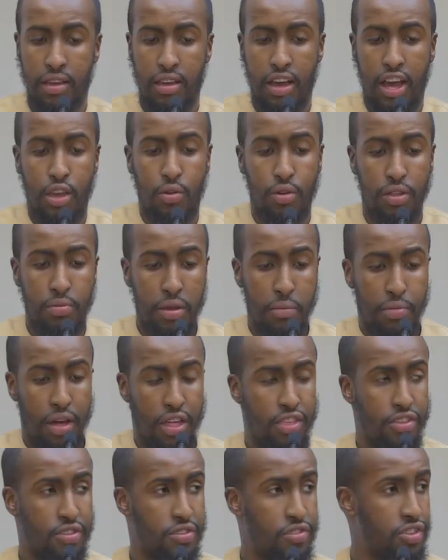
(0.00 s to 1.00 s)
Are you with me
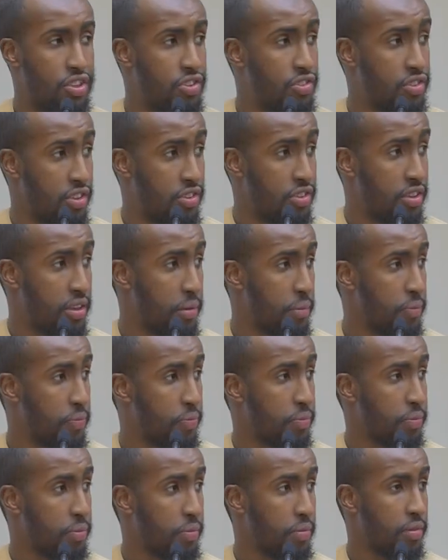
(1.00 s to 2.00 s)
brothers and sisters?
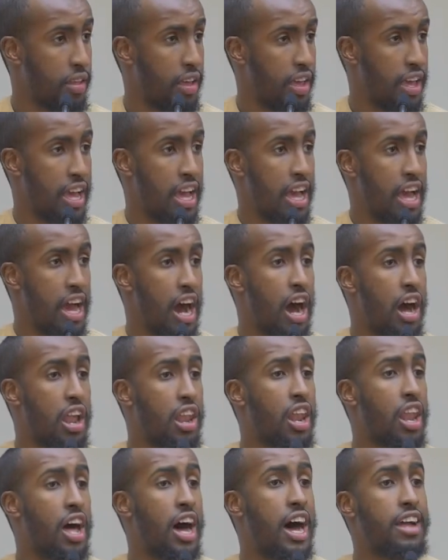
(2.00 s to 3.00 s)

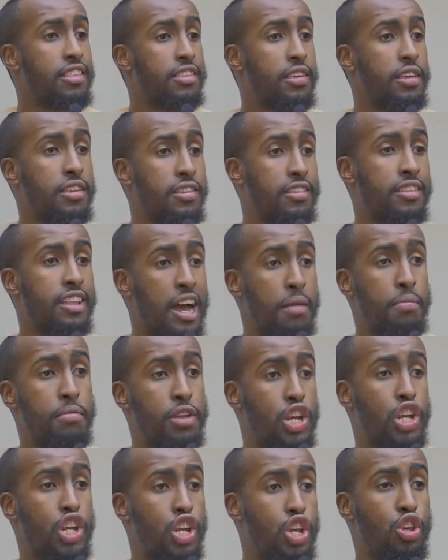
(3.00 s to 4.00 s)
Allah to
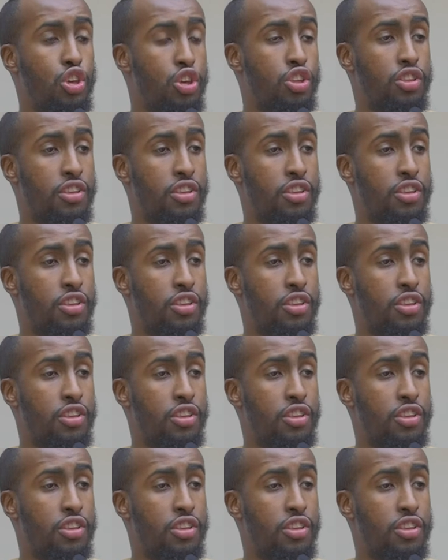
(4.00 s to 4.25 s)
establish you,